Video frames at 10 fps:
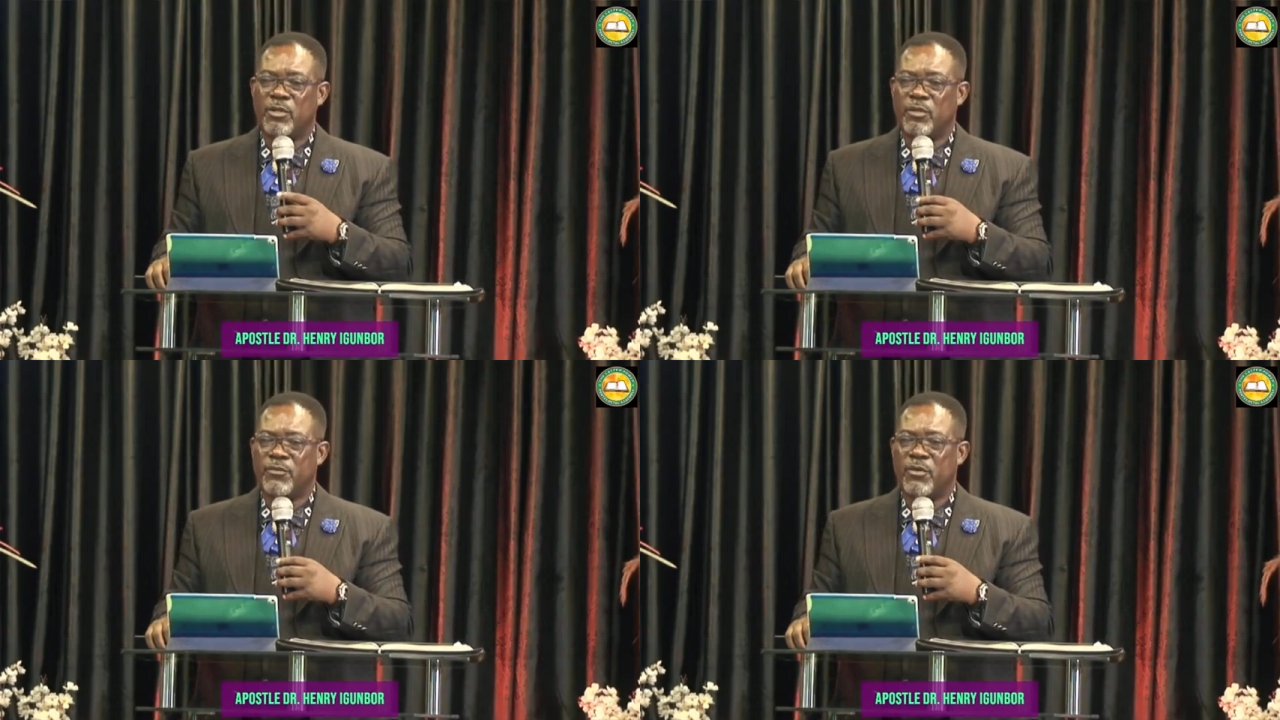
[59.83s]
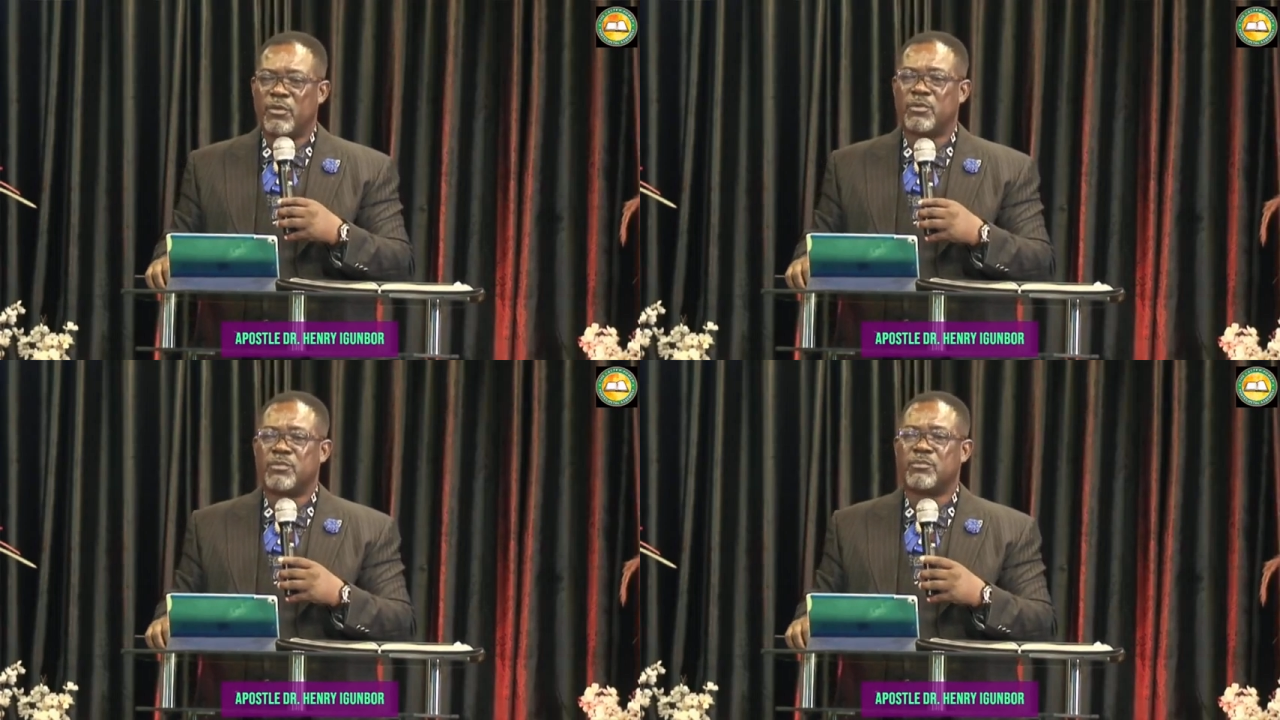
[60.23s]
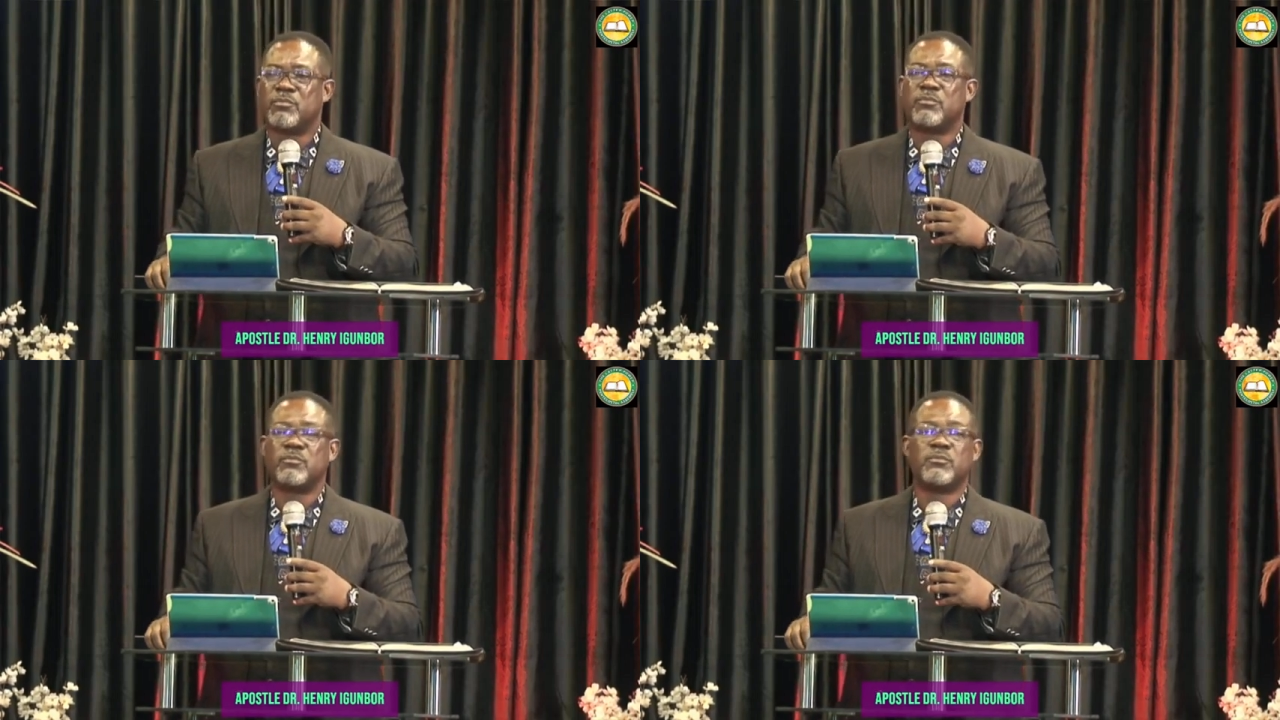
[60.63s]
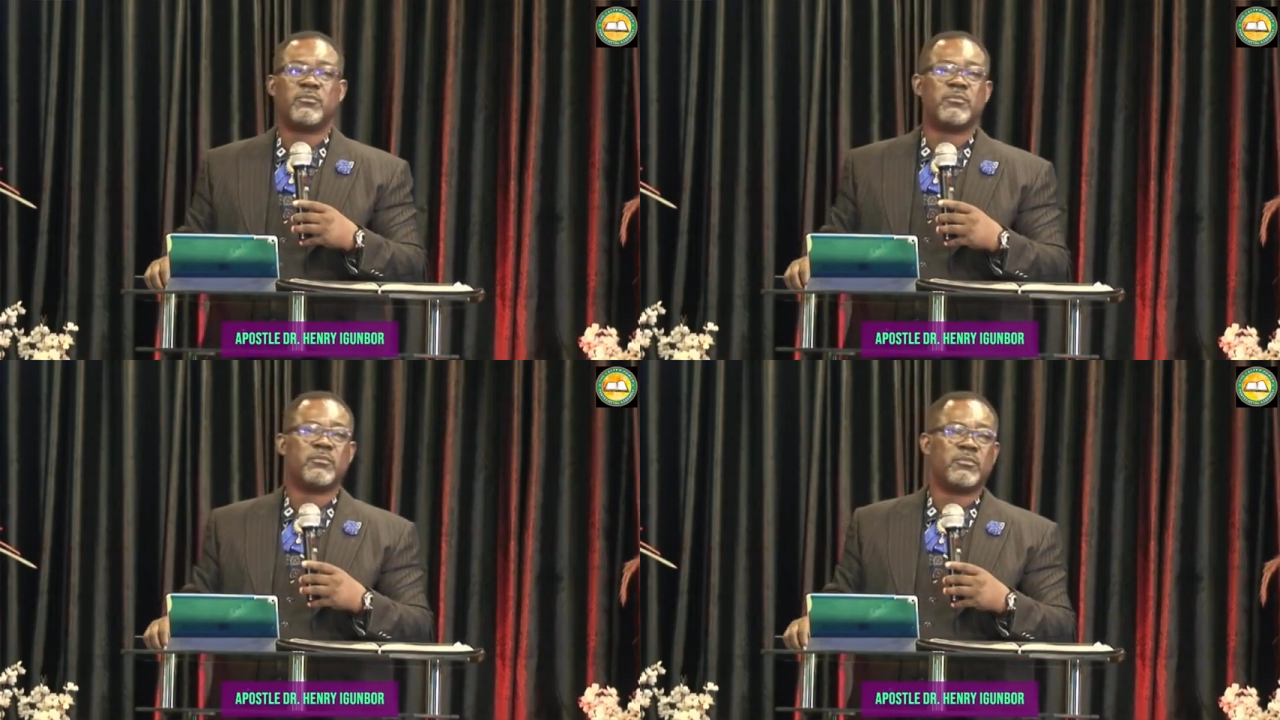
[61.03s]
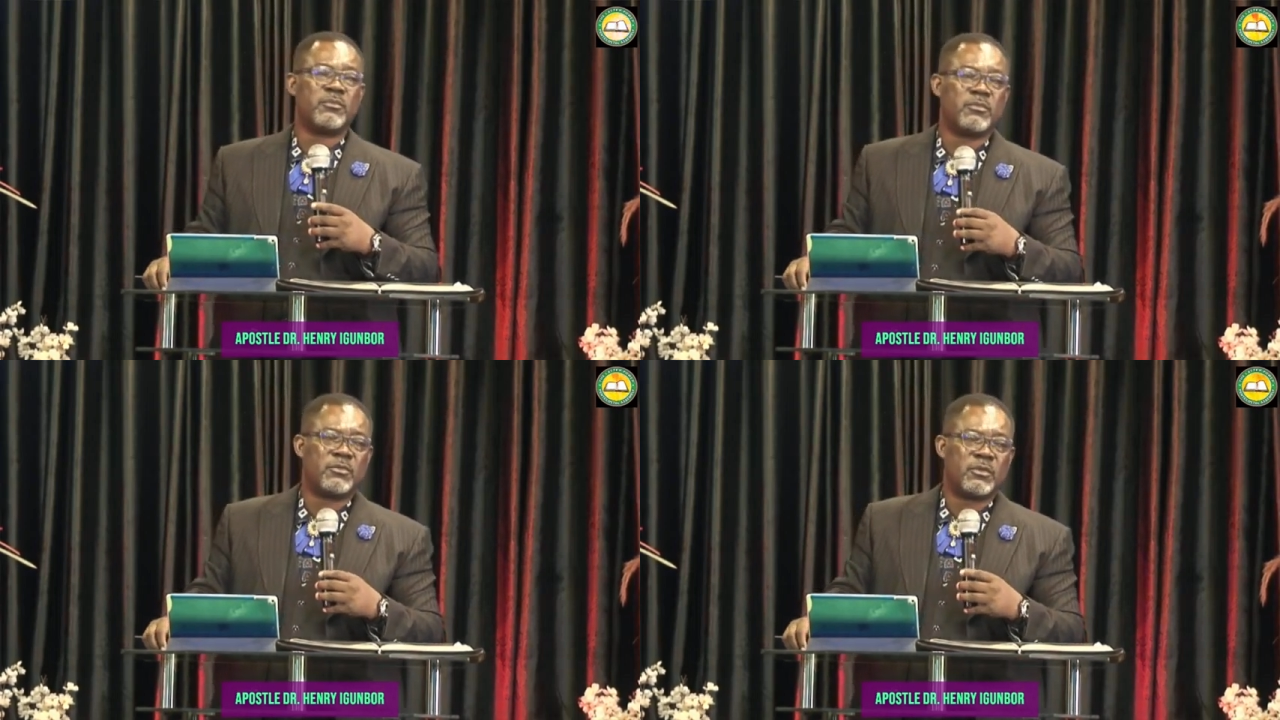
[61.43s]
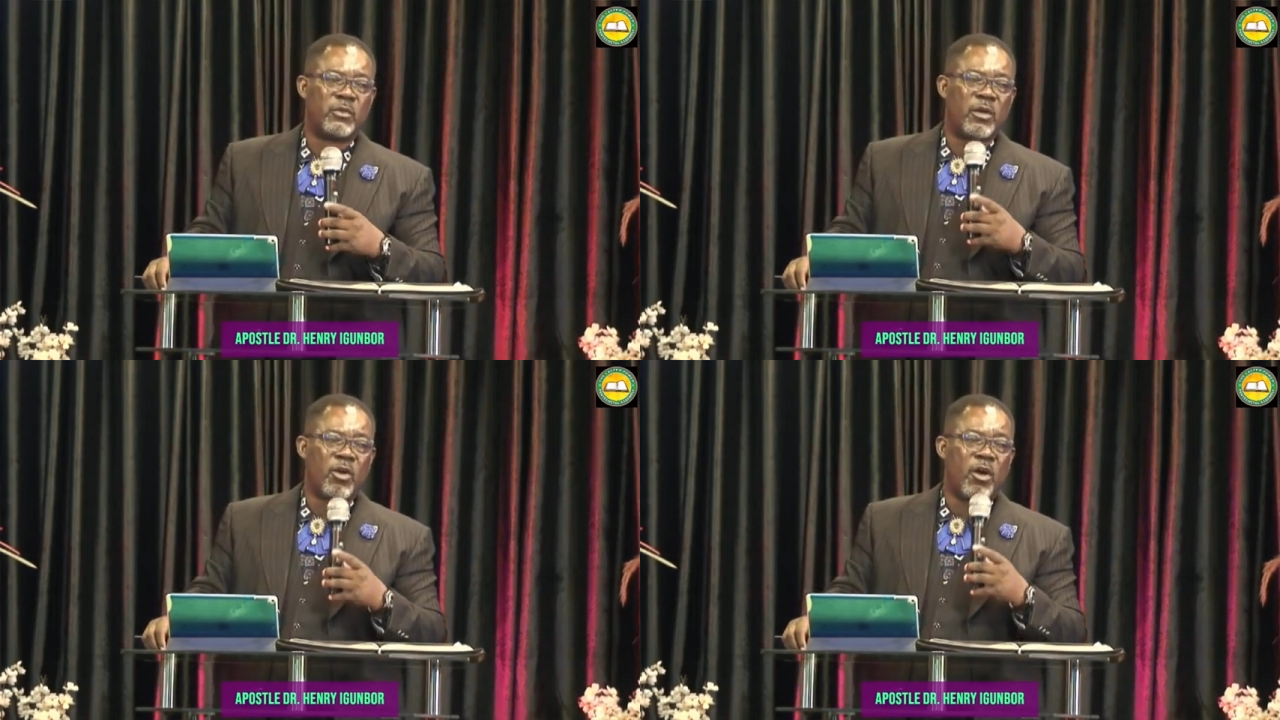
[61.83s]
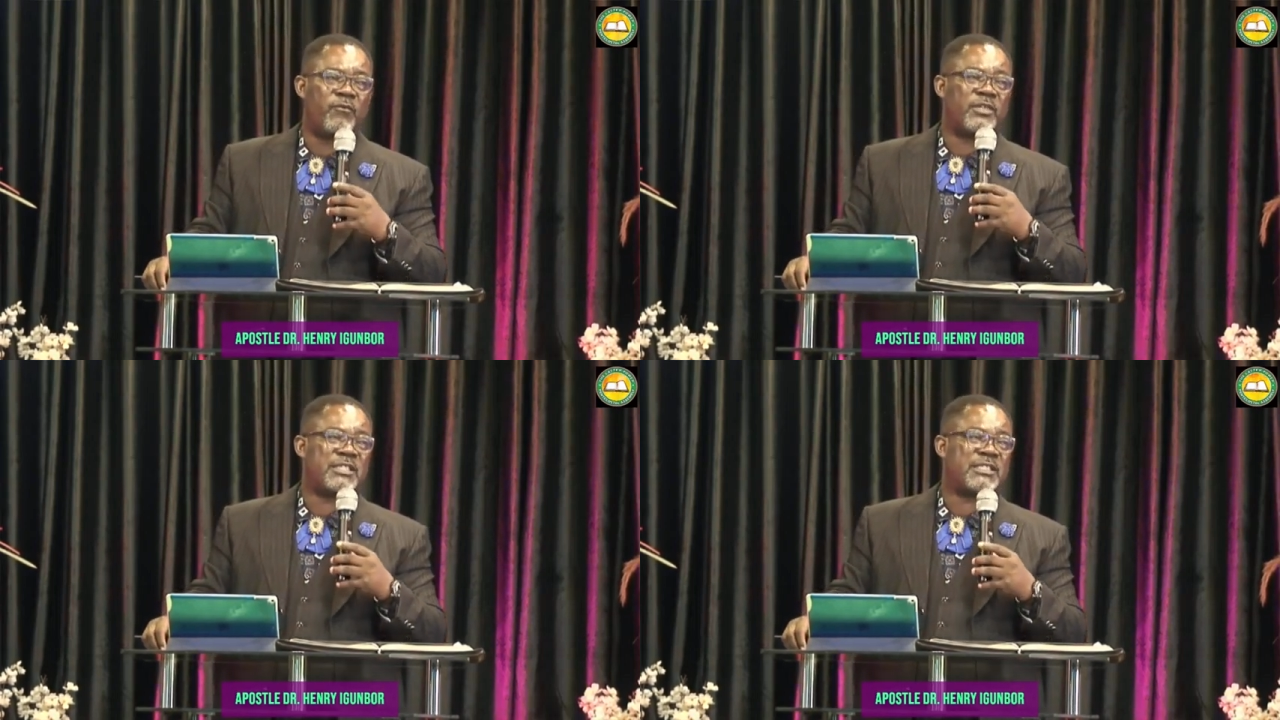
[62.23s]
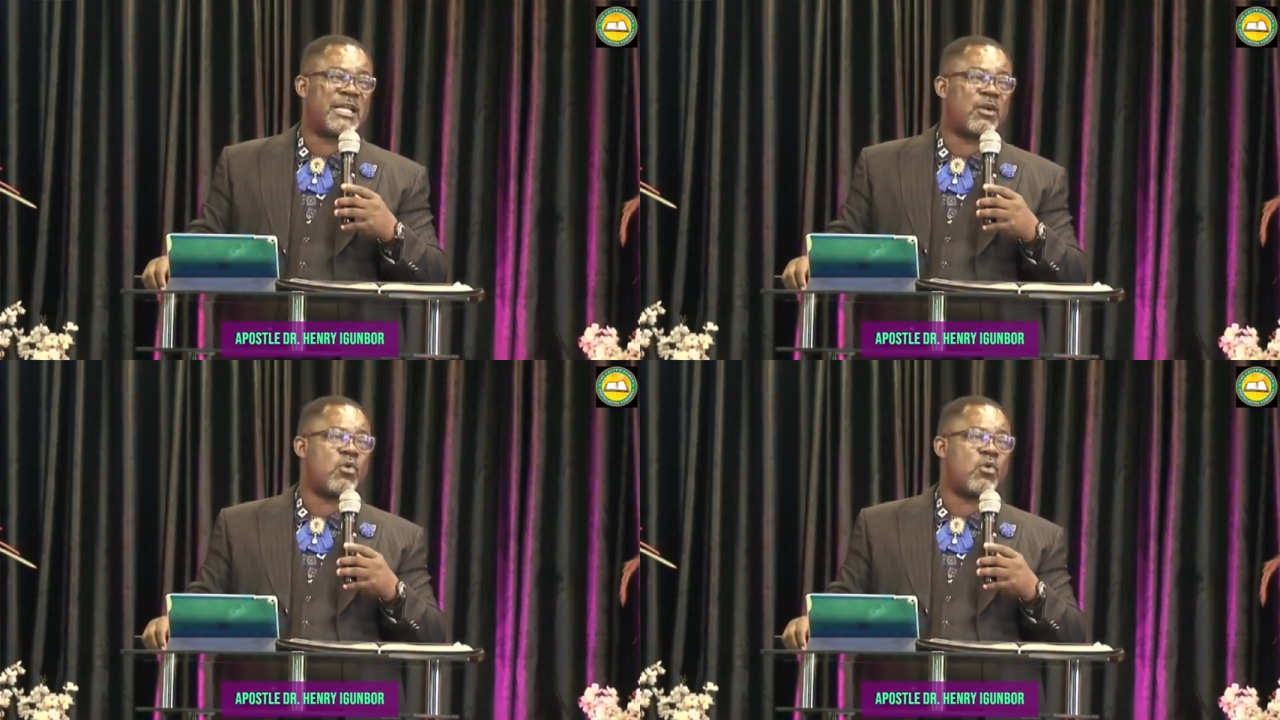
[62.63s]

don't follow. When God visited